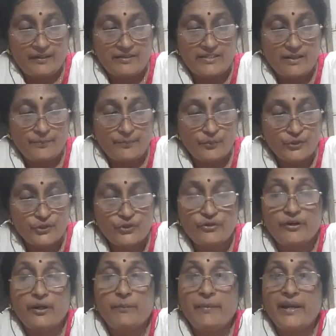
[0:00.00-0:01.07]
supposed to
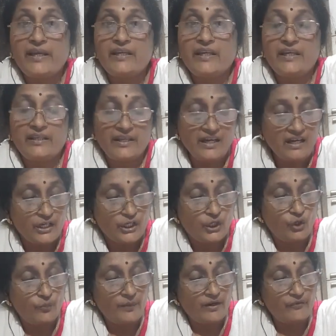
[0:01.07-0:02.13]
remain in the
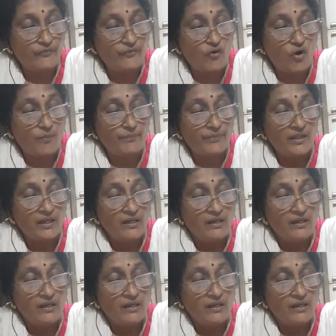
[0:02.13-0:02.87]
human form.